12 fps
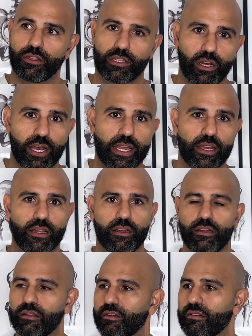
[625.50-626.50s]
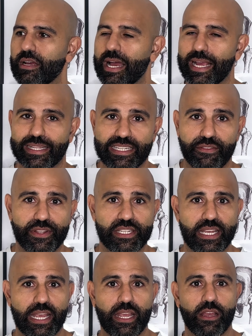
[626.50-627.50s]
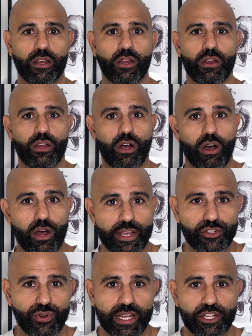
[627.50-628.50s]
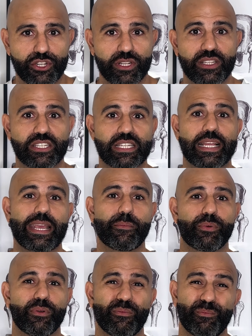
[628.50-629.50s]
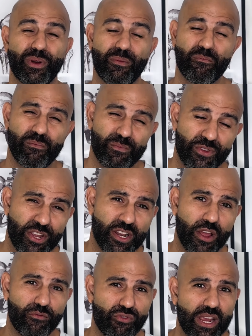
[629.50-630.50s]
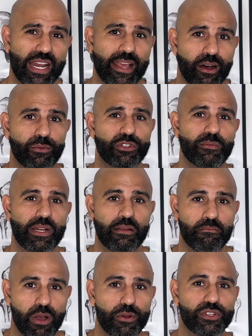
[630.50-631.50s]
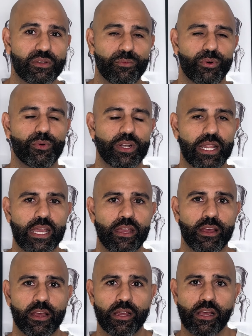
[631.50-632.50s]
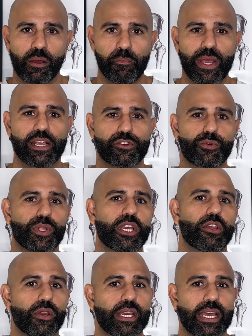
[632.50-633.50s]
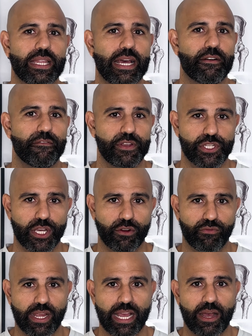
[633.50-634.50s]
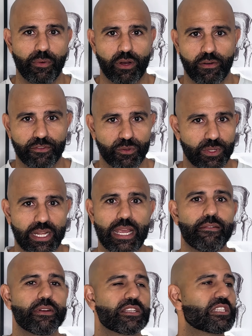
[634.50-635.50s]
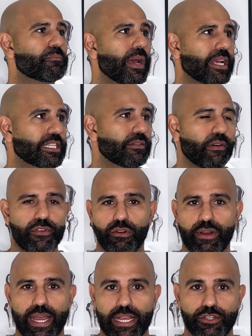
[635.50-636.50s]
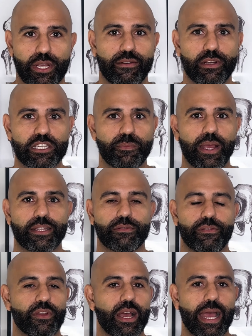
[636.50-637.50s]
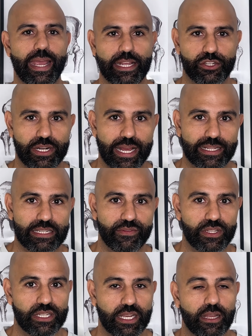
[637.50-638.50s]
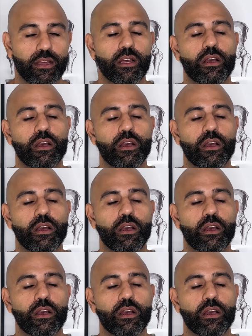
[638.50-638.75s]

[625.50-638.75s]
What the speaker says: Diet, activity, hydration, sleep, but really ultimately, most importantly, make sure that you get that physio rehab afterward, irrespective of your age and activity.